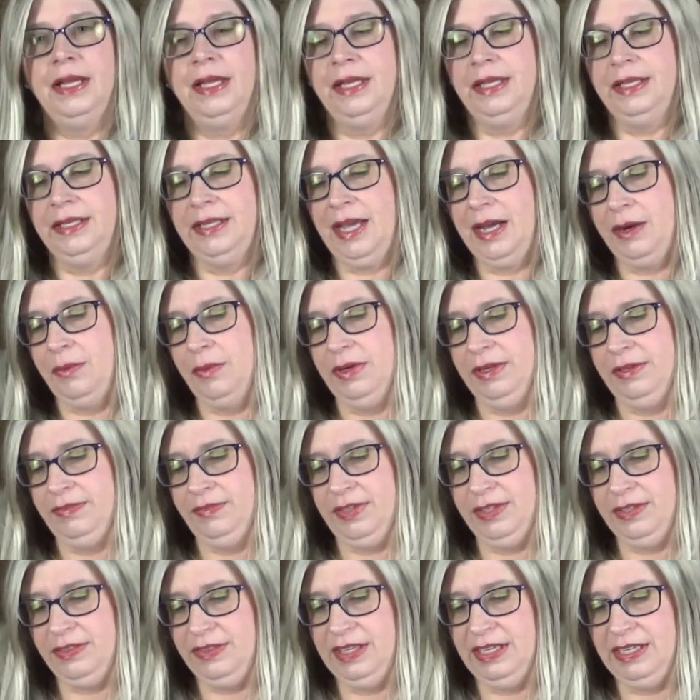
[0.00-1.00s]
Now, one of
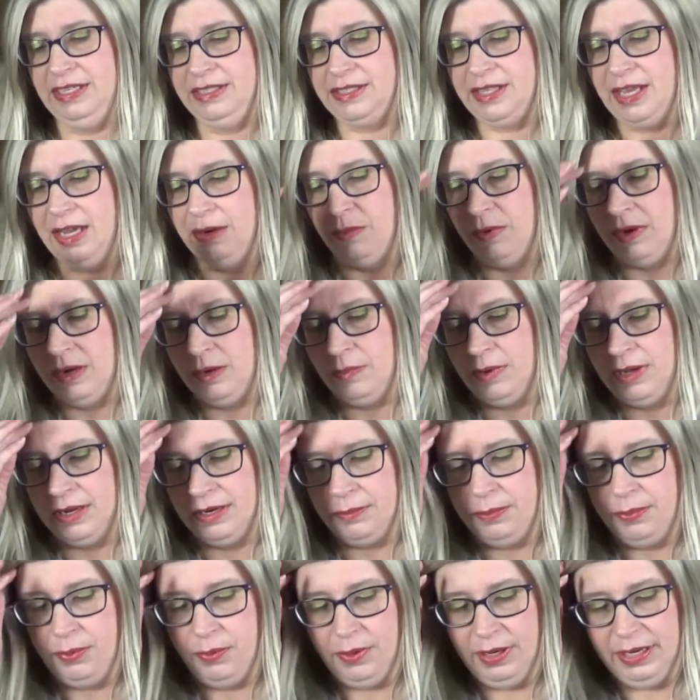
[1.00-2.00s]
the things I
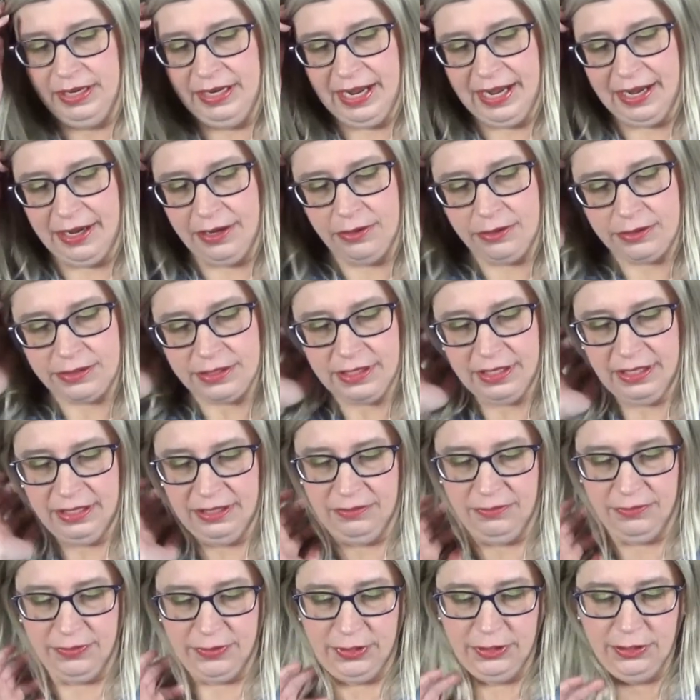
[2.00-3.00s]
want to point out
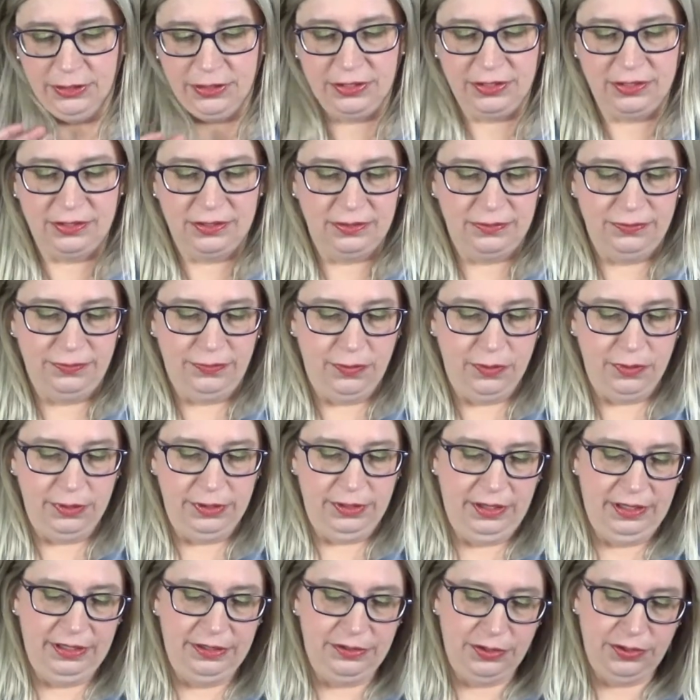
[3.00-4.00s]
in verse
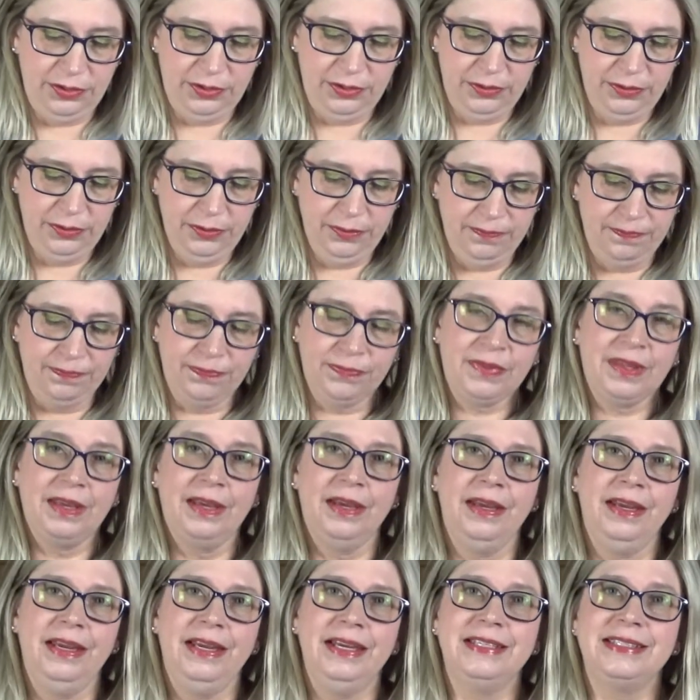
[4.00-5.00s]
42
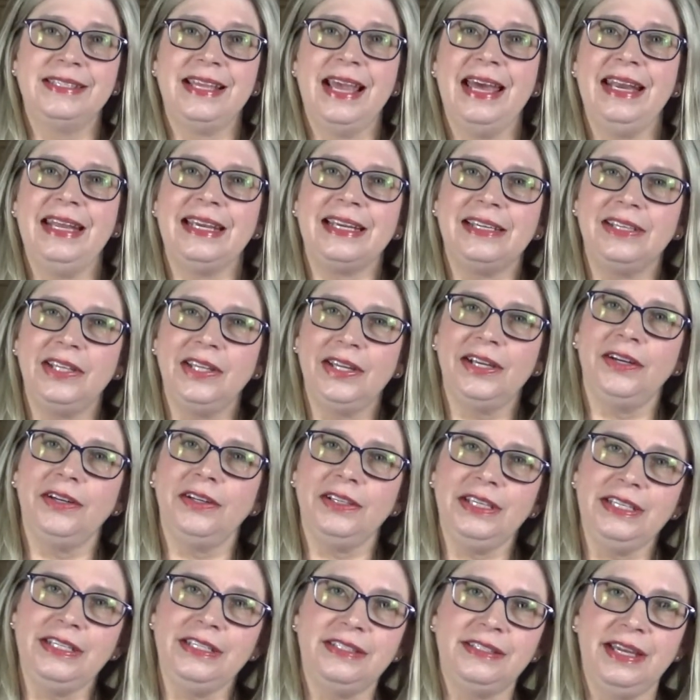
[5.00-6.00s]
is that it
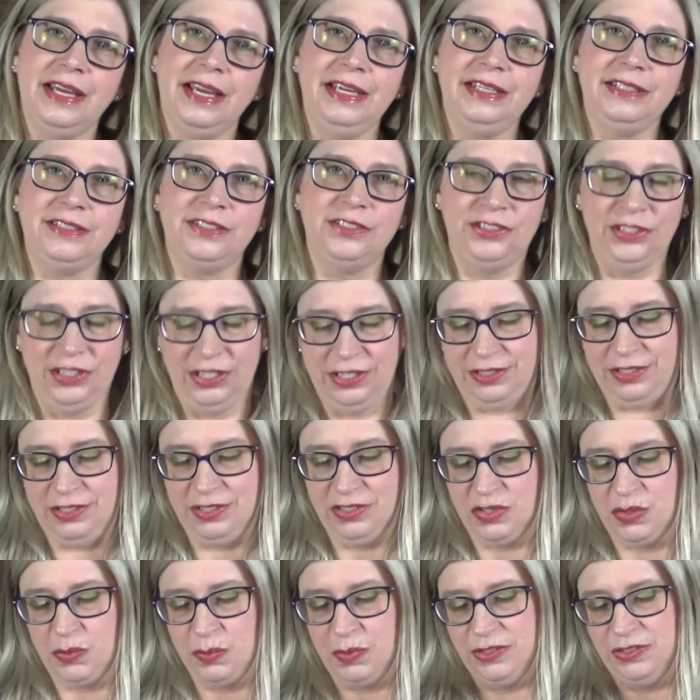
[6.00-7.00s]
clearly states
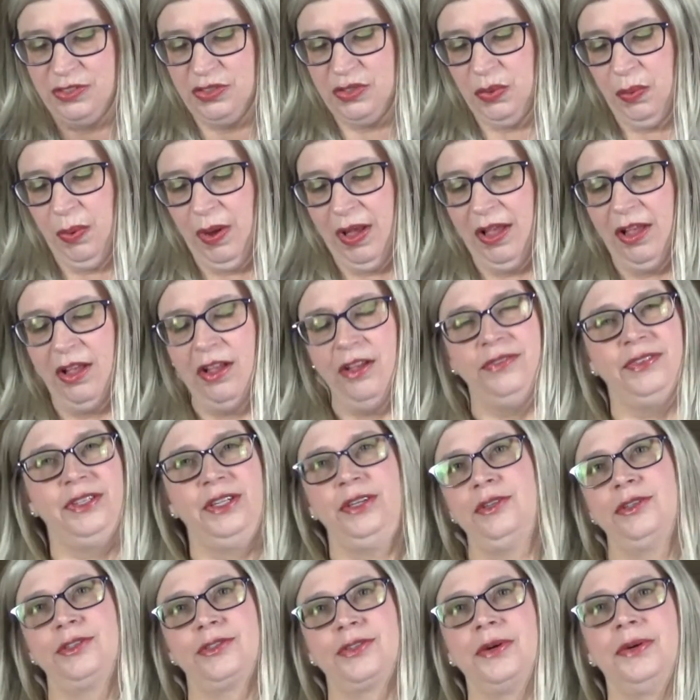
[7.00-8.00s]
Jesus was 12
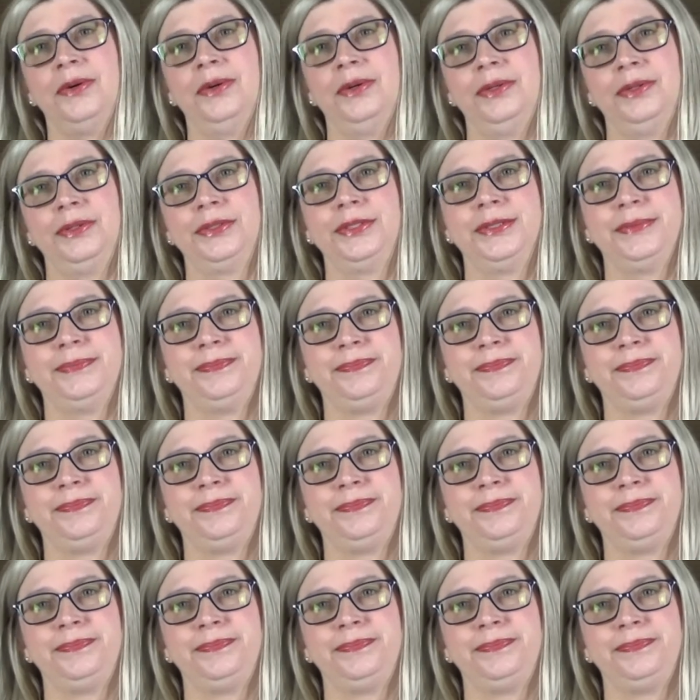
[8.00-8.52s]
years old.